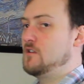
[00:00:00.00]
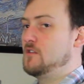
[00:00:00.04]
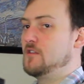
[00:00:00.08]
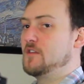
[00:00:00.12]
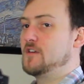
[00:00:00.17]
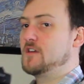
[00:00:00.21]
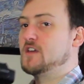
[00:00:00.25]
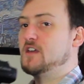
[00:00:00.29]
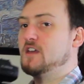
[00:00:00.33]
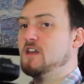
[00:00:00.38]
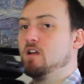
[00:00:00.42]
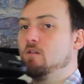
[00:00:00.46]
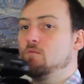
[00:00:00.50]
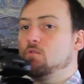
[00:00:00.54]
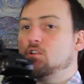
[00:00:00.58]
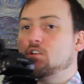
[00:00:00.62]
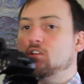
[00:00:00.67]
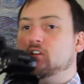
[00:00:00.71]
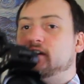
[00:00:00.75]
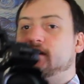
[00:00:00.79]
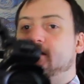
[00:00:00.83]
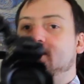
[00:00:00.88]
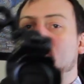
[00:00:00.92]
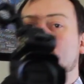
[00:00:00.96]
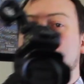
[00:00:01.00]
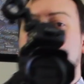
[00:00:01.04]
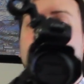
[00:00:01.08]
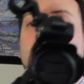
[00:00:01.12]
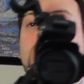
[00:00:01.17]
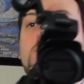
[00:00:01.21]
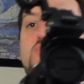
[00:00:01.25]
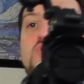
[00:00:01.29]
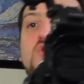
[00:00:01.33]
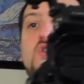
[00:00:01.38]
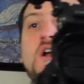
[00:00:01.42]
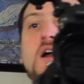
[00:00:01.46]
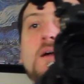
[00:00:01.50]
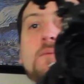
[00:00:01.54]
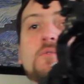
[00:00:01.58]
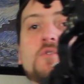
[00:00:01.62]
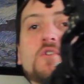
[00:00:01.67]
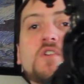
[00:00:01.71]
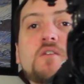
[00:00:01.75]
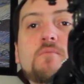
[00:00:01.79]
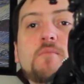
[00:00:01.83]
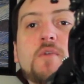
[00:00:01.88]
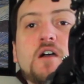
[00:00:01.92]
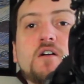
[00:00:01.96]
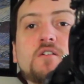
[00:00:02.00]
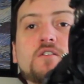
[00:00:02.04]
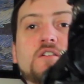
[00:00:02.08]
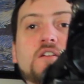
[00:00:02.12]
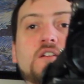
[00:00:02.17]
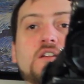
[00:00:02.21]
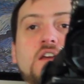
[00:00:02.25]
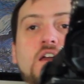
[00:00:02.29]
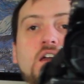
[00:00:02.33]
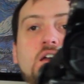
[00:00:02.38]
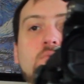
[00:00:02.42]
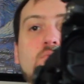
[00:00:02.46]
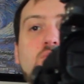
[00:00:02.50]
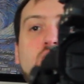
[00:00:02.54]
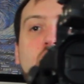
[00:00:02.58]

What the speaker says: the camera is properly mounted and